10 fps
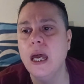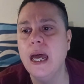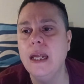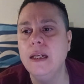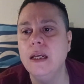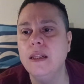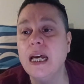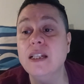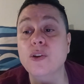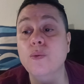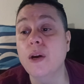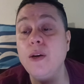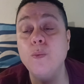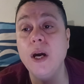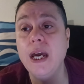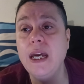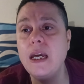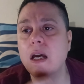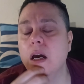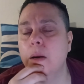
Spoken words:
And that's a great way,